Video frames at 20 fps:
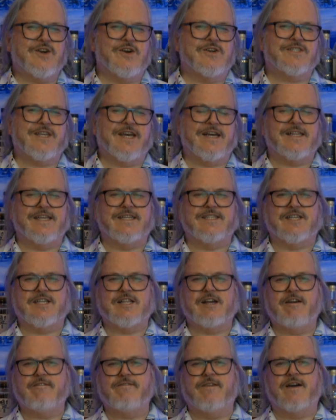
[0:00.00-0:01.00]
cocktail is a
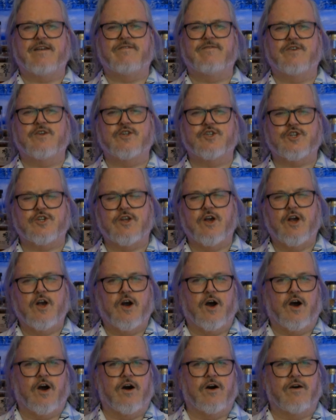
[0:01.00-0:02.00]
clarified version
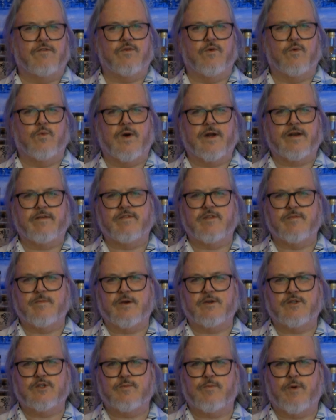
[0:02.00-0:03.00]
of one of the
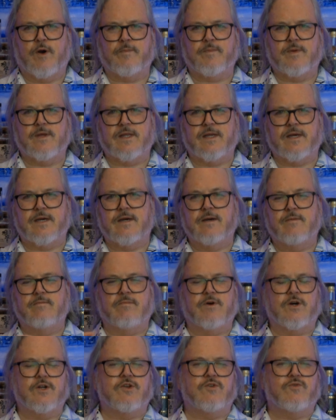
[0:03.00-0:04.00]
most popular
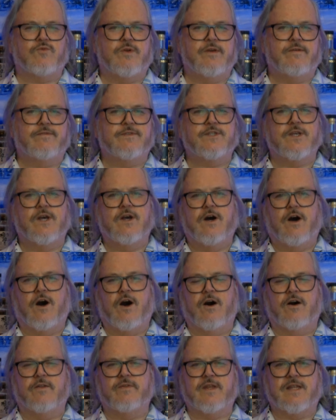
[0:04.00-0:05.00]
modern riffs
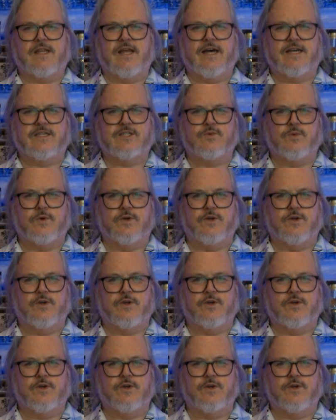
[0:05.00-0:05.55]
on The Last